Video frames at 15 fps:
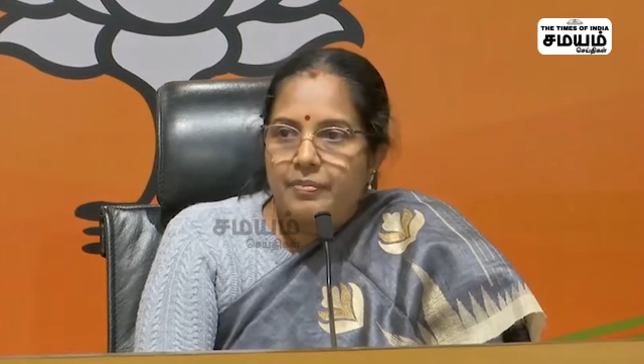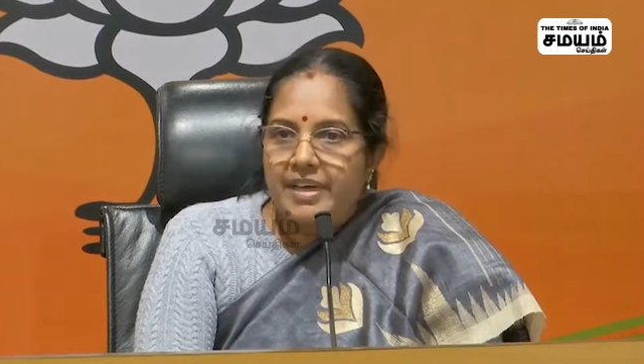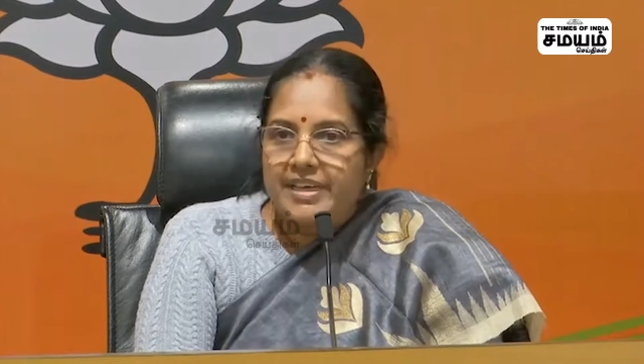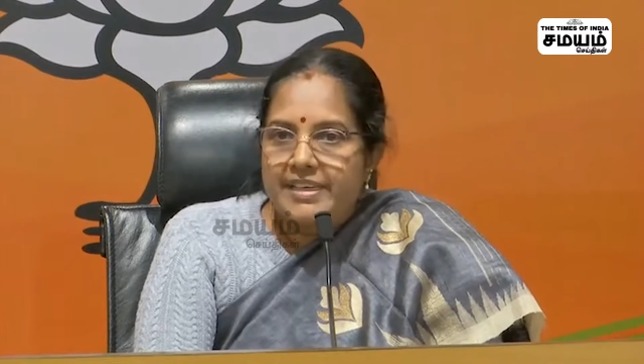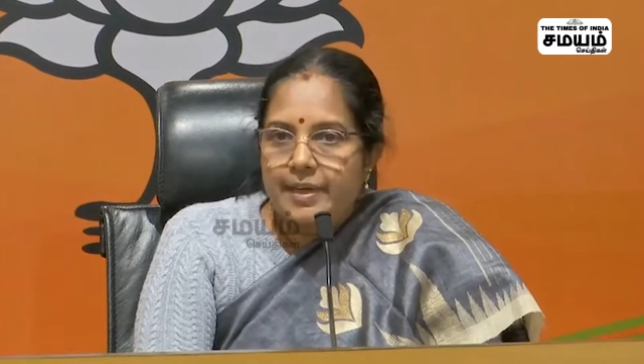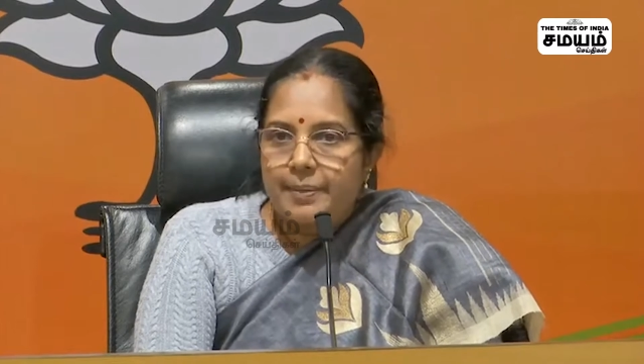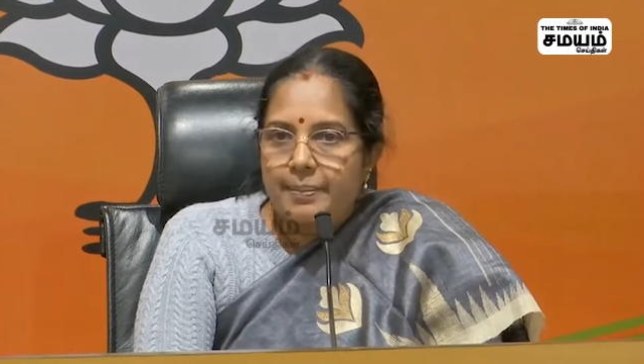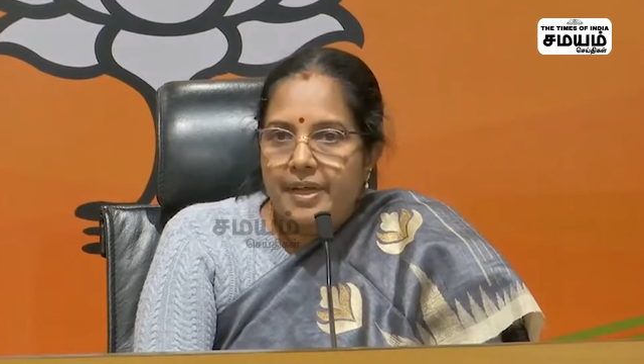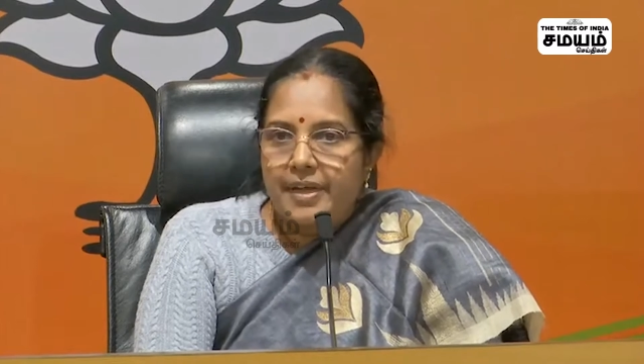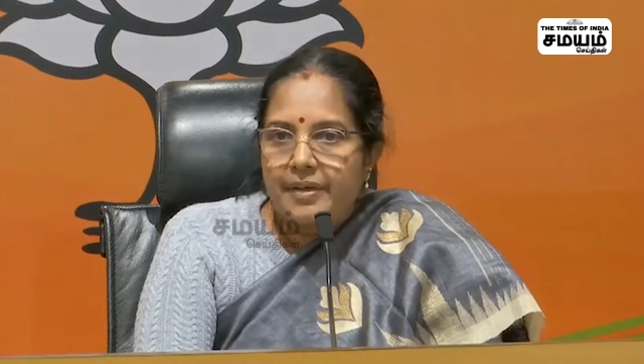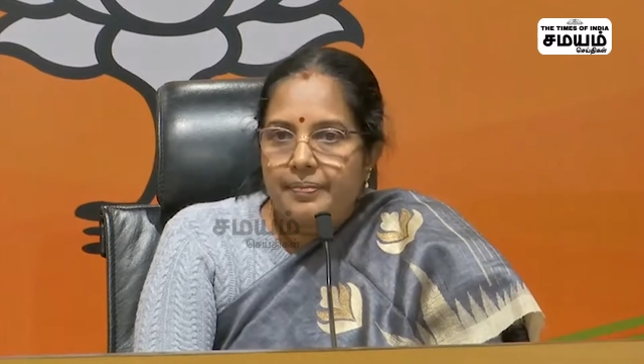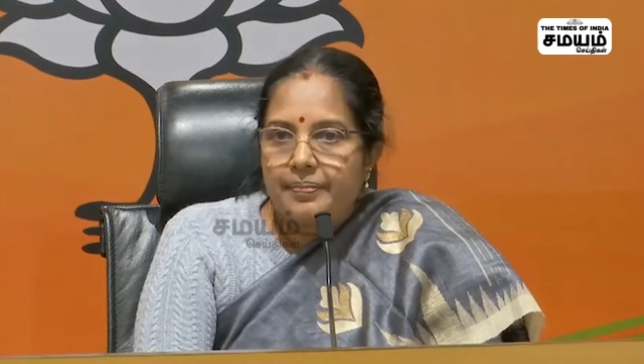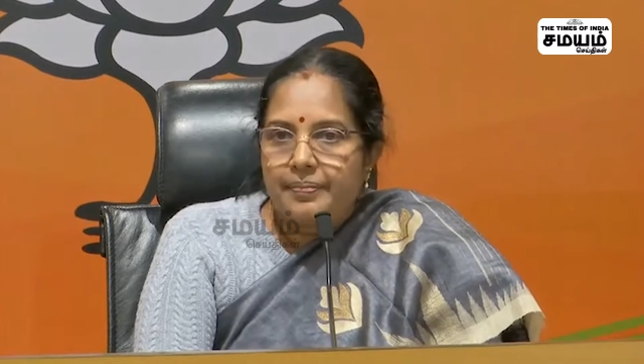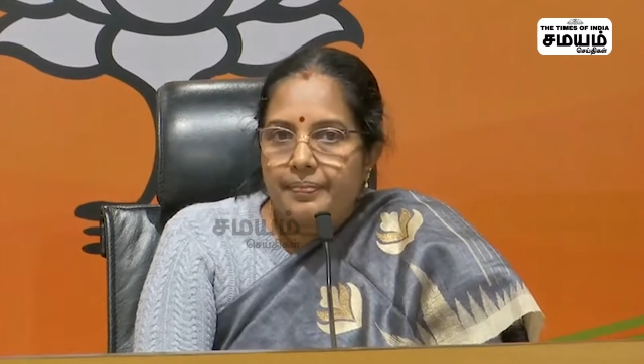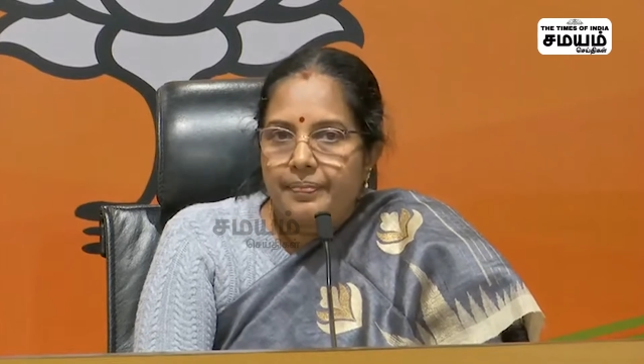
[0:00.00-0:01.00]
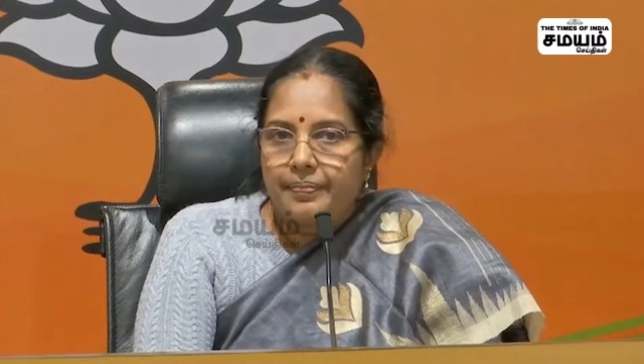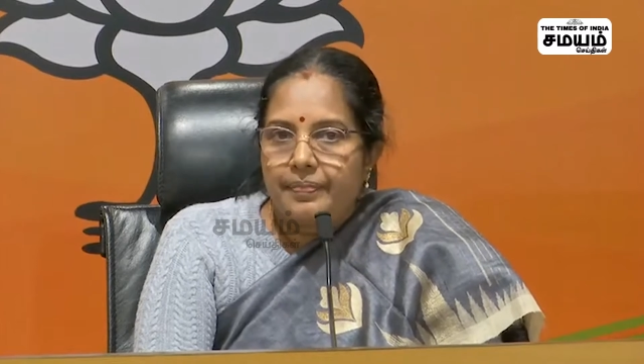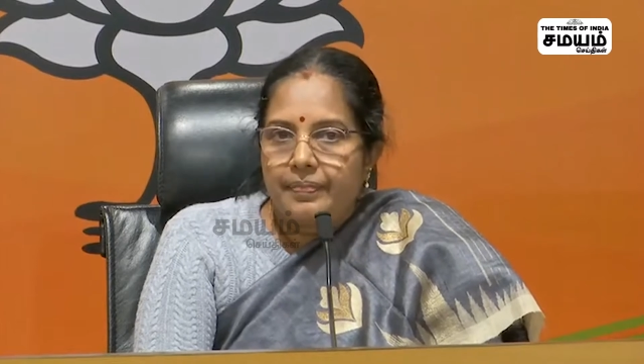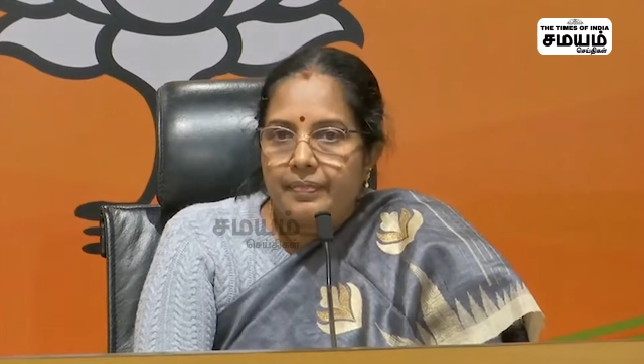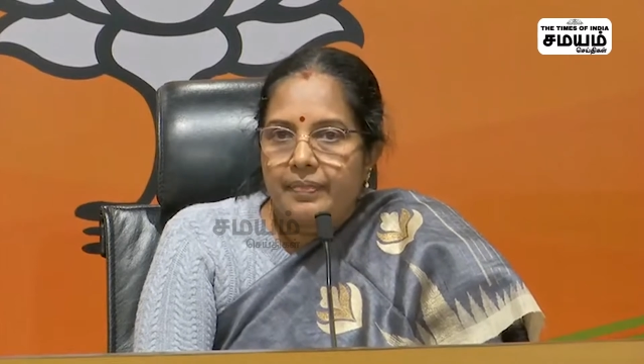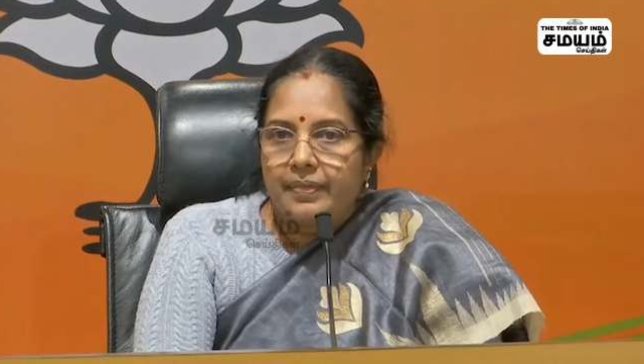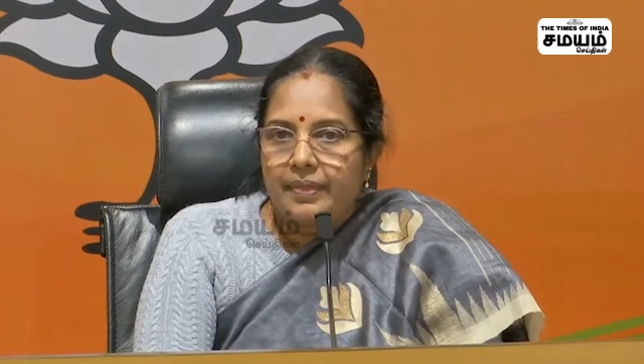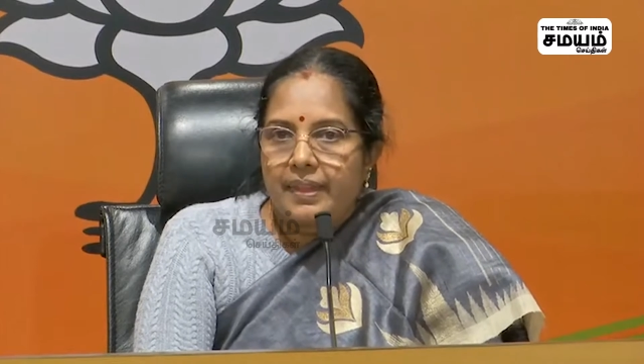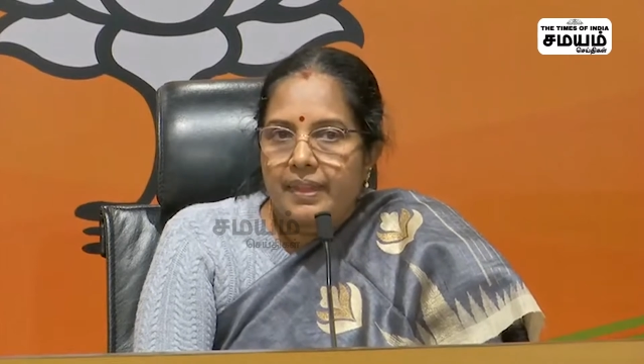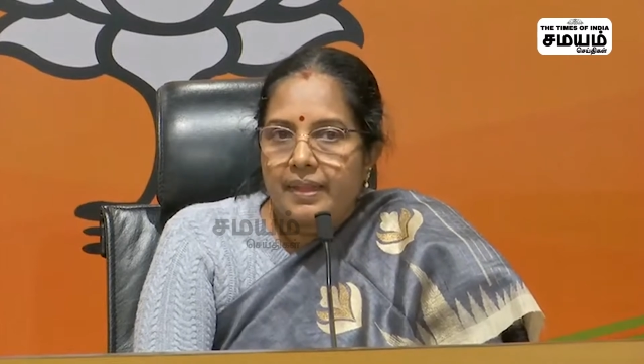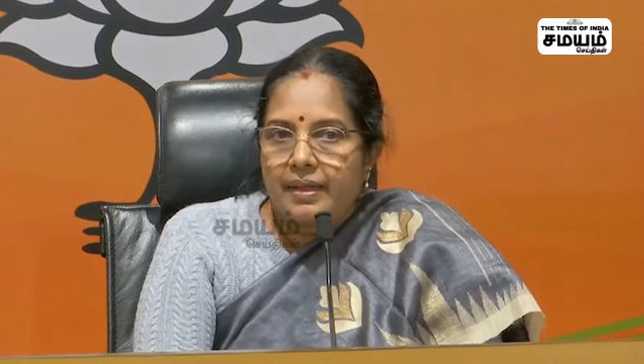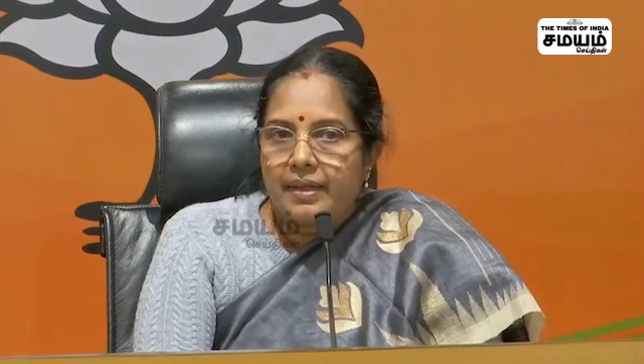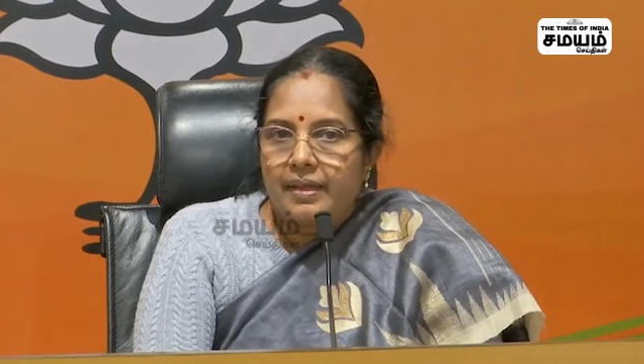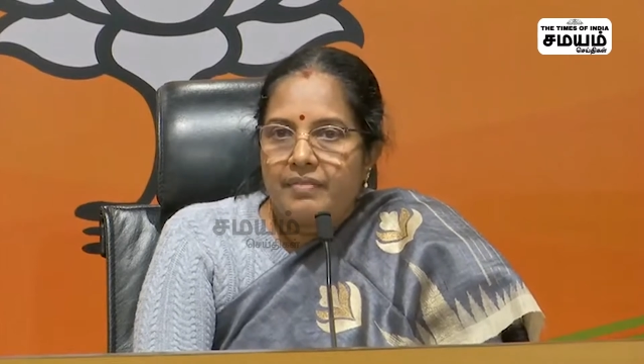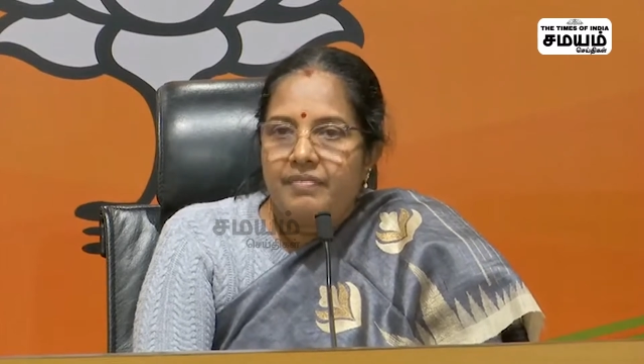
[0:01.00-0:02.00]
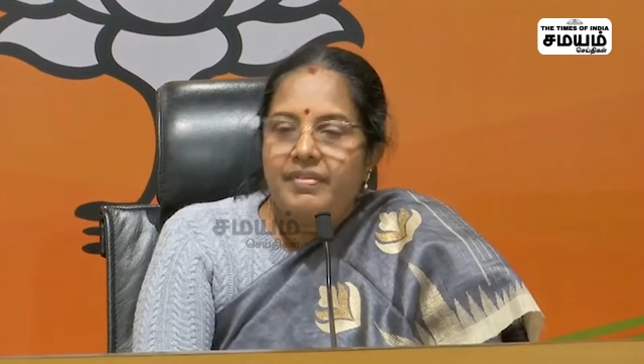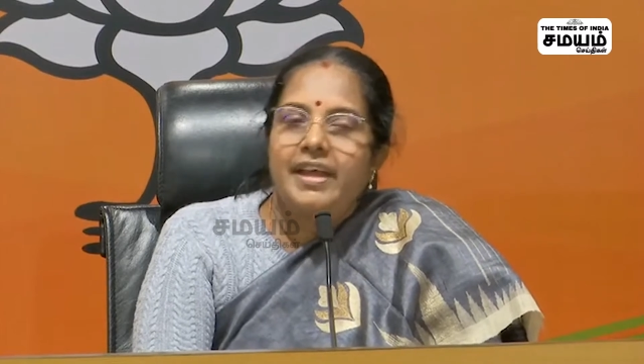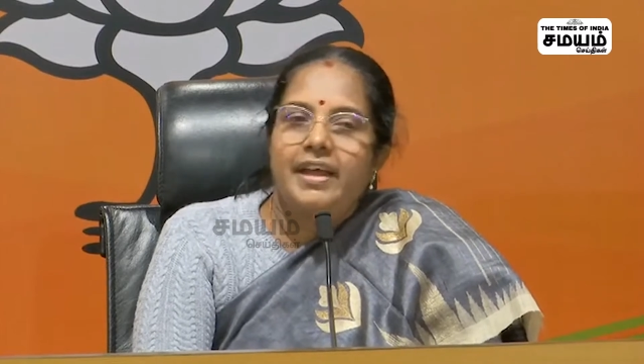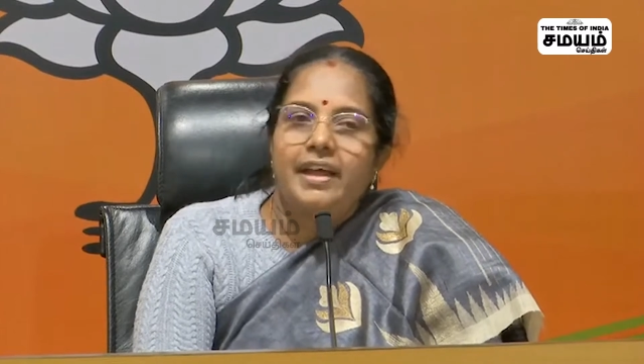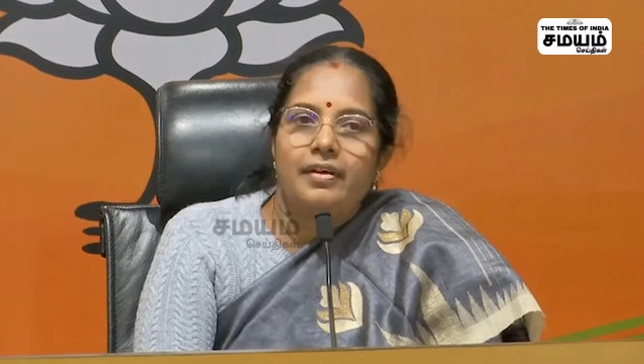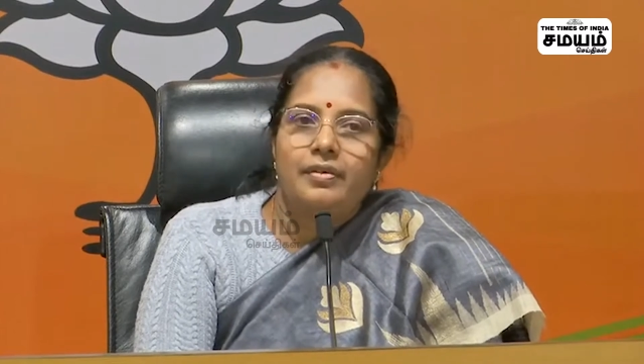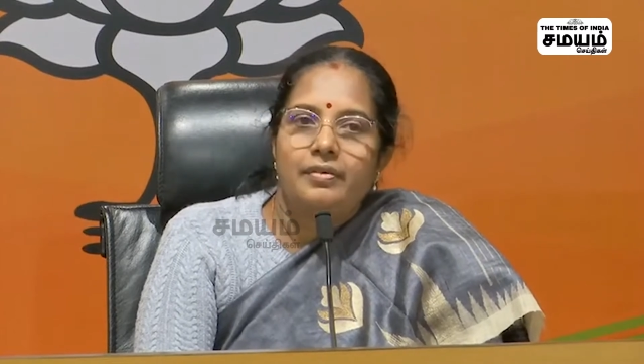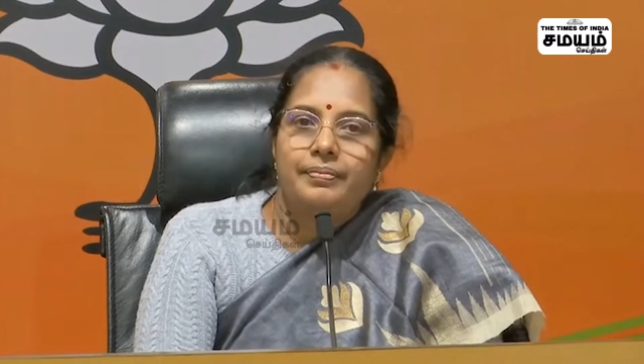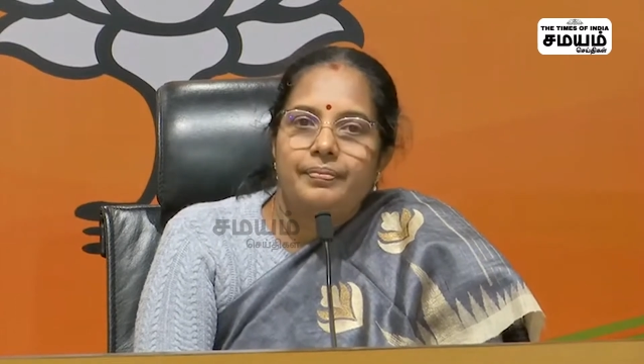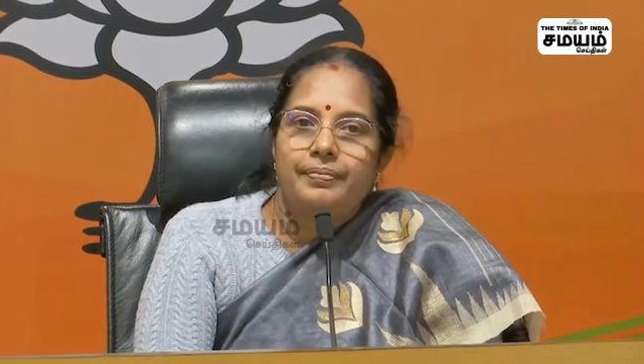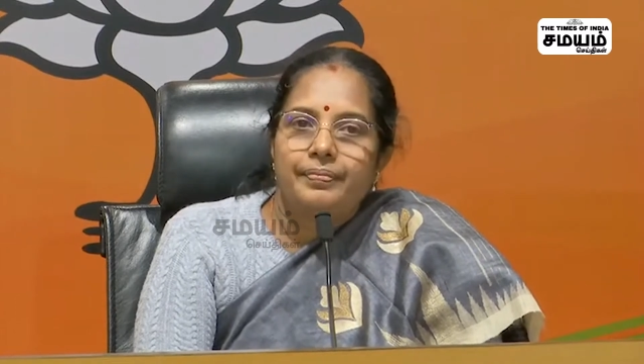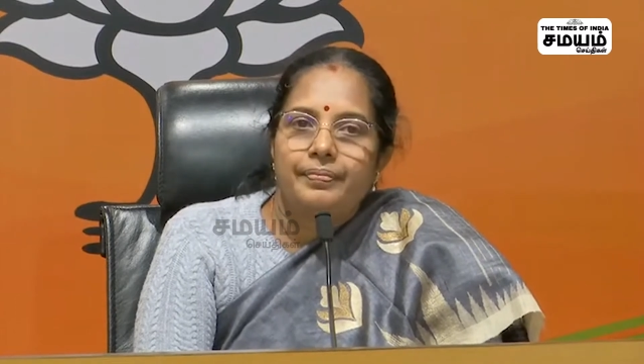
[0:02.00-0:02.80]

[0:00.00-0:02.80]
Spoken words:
BJP, we have